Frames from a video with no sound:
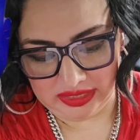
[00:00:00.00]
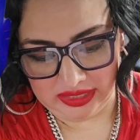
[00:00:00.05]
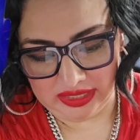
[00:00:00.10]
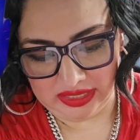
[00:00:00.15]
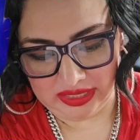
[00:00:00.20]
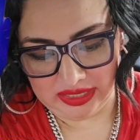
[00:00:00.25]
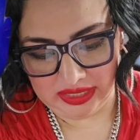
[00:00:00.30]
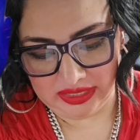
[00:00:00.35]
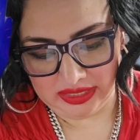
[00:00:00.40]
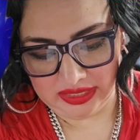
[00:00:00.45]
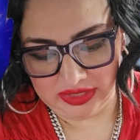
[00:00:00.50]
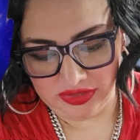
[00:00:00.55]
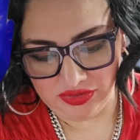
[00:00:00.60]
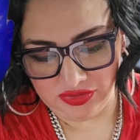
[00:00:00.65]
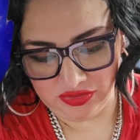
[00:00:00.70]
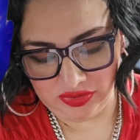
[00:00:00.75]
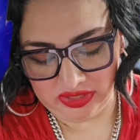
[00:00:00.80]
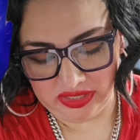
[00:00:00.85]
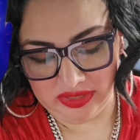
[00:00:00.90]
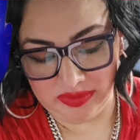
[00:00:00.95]
I had a
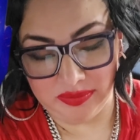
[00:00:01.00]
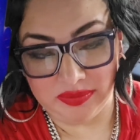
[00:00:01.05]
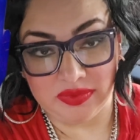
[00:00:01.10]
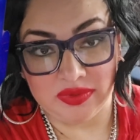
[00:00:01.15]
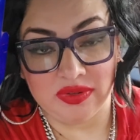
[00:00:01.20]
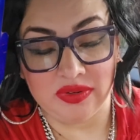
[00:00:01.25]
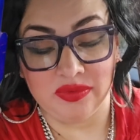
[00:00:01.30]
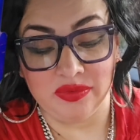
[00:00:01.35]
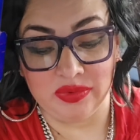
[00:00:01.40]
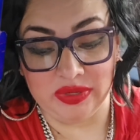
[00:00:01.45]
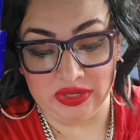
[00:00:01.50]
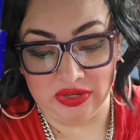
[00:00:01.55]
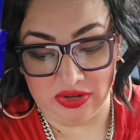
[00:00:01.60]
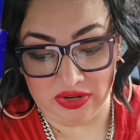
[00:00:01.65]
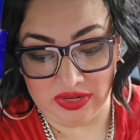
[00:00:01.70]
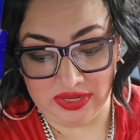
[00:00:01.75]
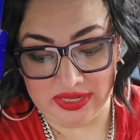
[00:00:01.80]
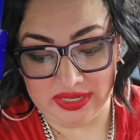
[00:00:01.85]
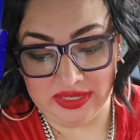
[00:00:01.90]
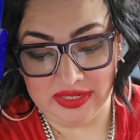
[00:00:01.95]
dream
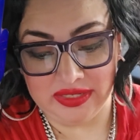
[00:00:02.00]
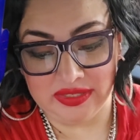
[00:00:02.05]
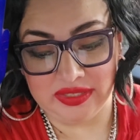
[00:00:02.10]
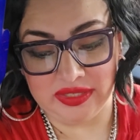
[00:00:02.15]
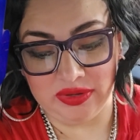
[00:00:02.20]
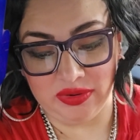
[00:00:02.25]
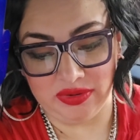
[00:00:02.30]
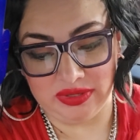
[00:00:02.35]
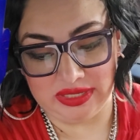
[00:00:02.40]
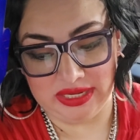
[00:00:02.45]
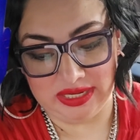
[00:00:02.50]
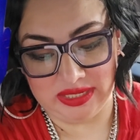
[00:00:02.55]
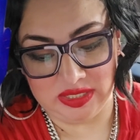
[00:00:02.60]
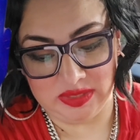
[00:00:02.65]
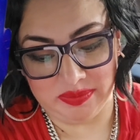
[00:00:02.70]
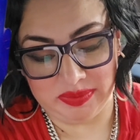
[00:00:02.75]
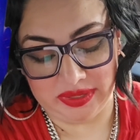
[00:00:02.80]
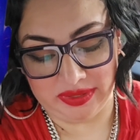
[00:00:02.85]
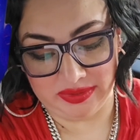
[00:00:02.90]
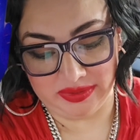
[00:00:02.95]
regarding the Ordained
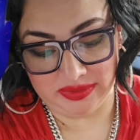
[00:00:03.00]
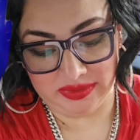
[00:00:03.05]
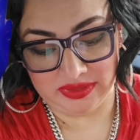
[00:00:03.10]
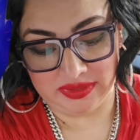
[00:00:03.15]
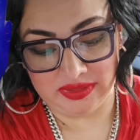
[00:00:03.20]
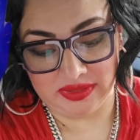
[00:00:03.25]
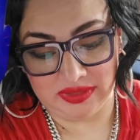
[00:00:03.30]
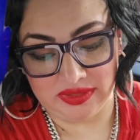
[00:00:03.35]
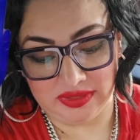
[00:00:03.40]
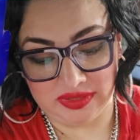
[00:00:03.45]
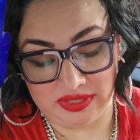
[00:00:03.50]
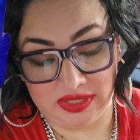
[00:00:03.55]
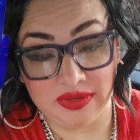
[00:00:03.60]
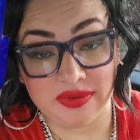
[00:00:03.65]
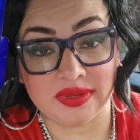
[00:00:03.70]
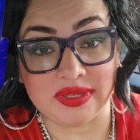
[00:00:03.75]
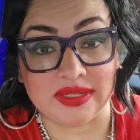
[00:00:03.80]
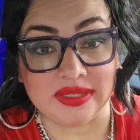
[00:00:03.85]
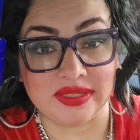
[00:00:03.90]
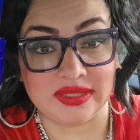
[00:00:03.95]
Spouse
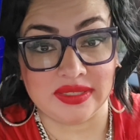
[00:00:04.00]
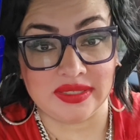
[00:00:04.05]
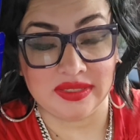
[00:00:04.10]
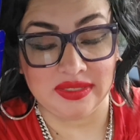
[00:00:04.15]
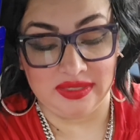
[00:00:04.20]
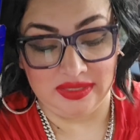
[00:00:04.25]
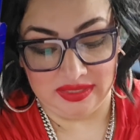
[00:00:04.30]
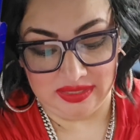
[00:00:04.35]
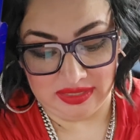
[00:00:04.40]
series.